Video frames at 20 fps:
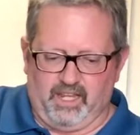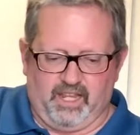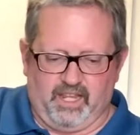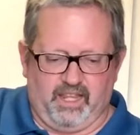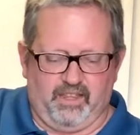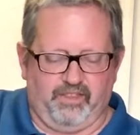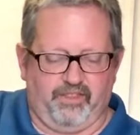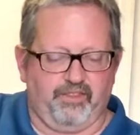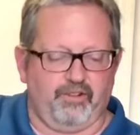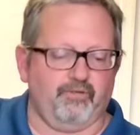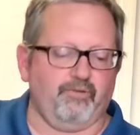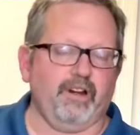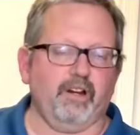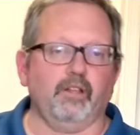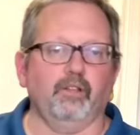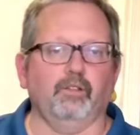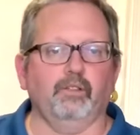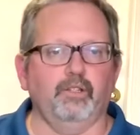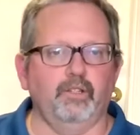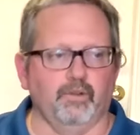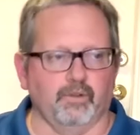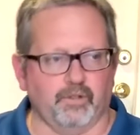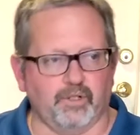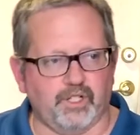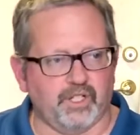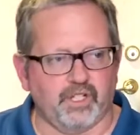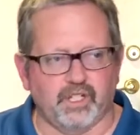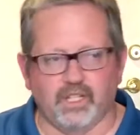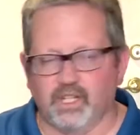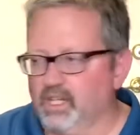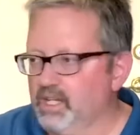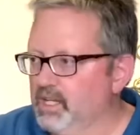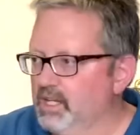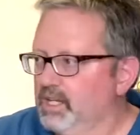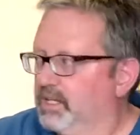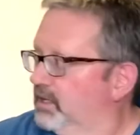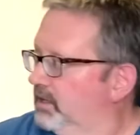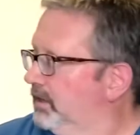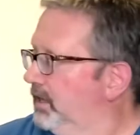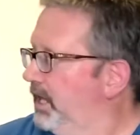in theoretical use,
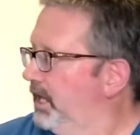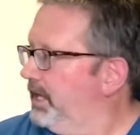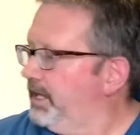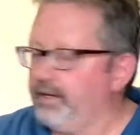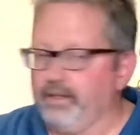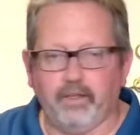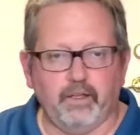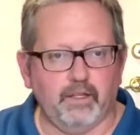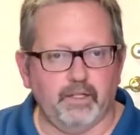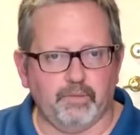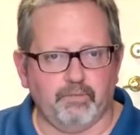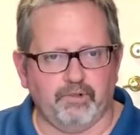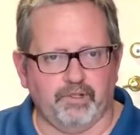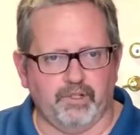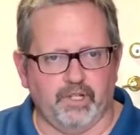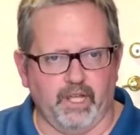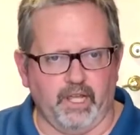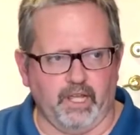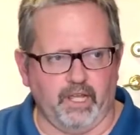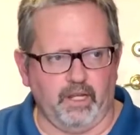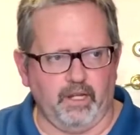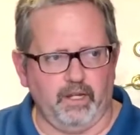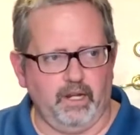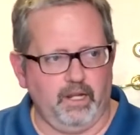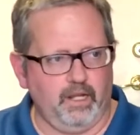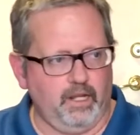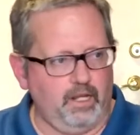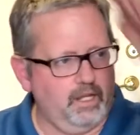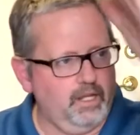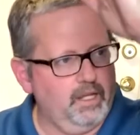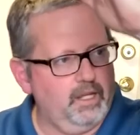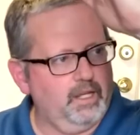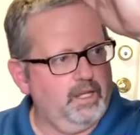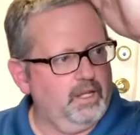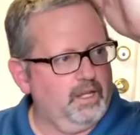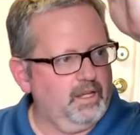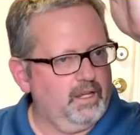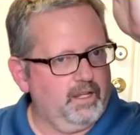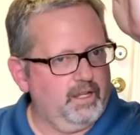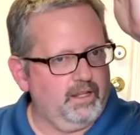let us pretend
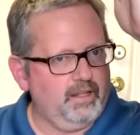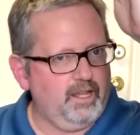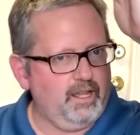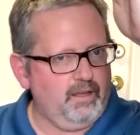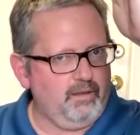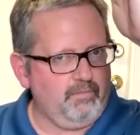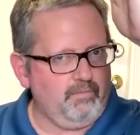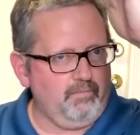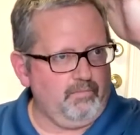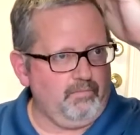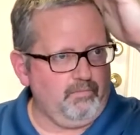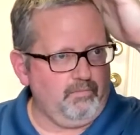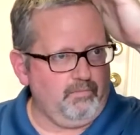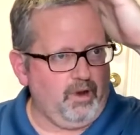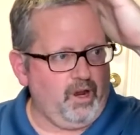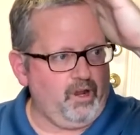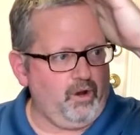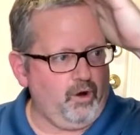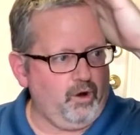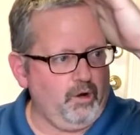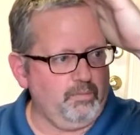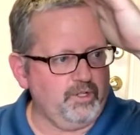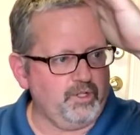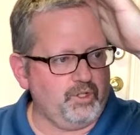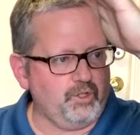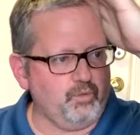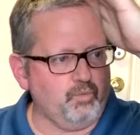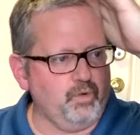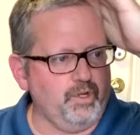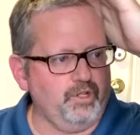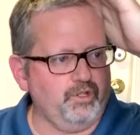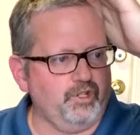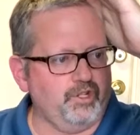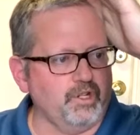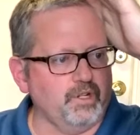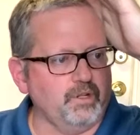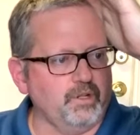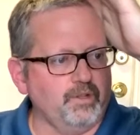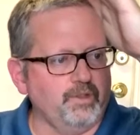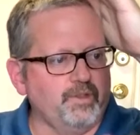that my arm is the
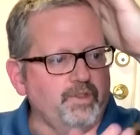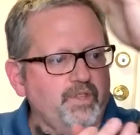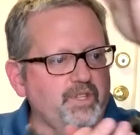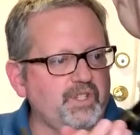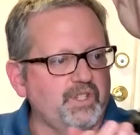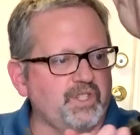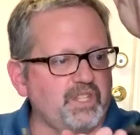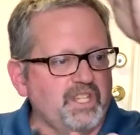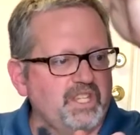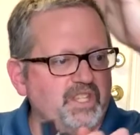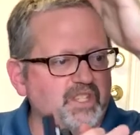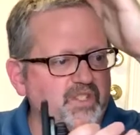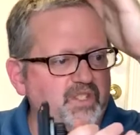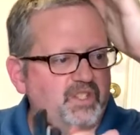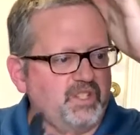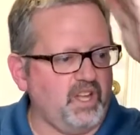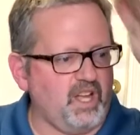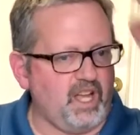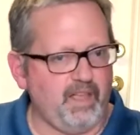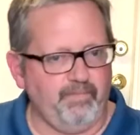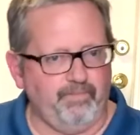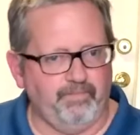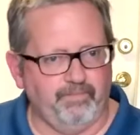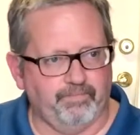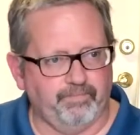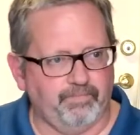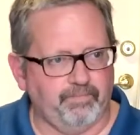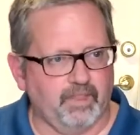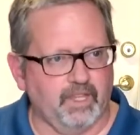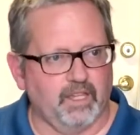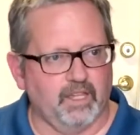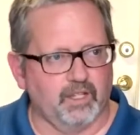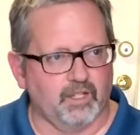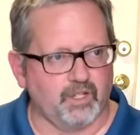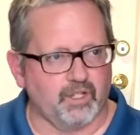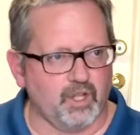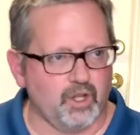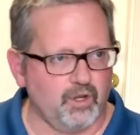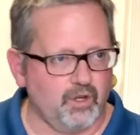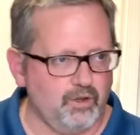windshield and this is the inside.
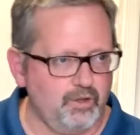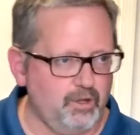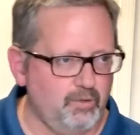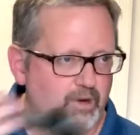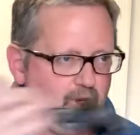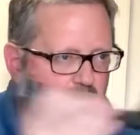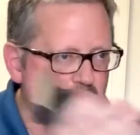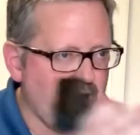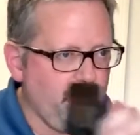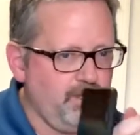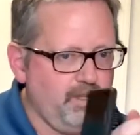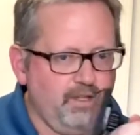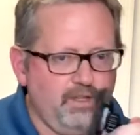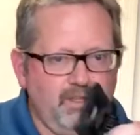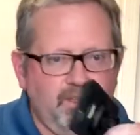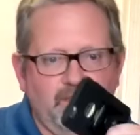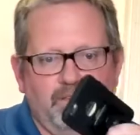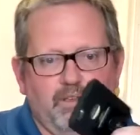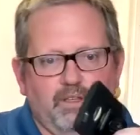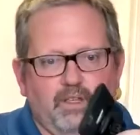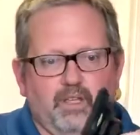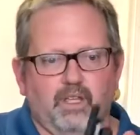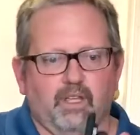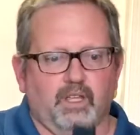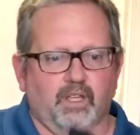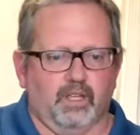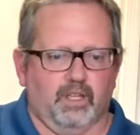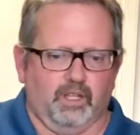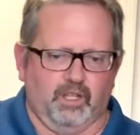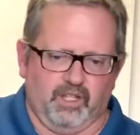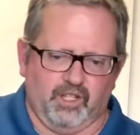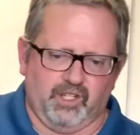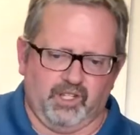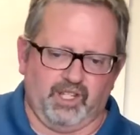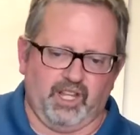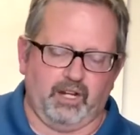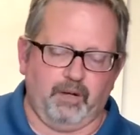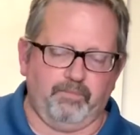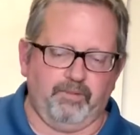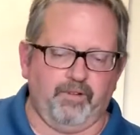So you want to
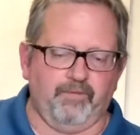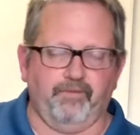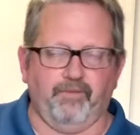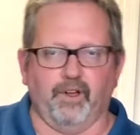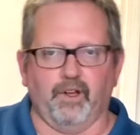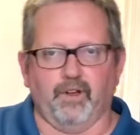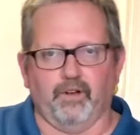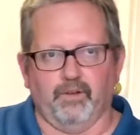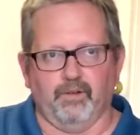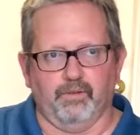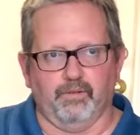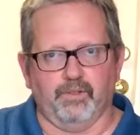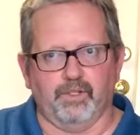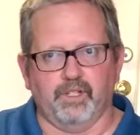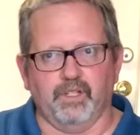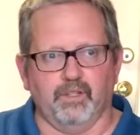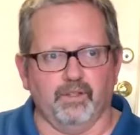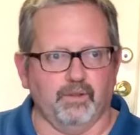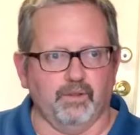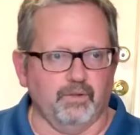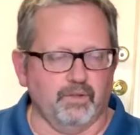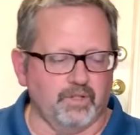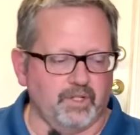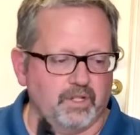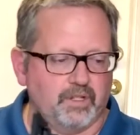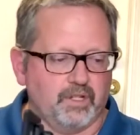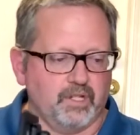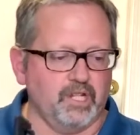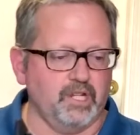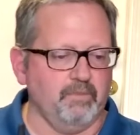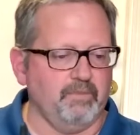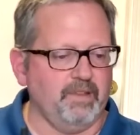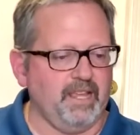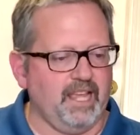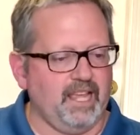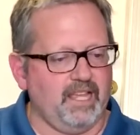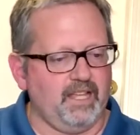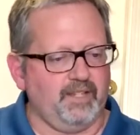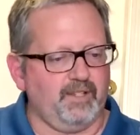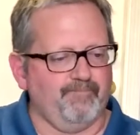set up your phone to use as a
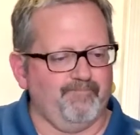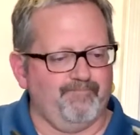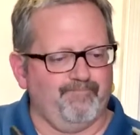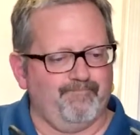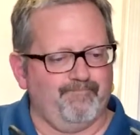GPS.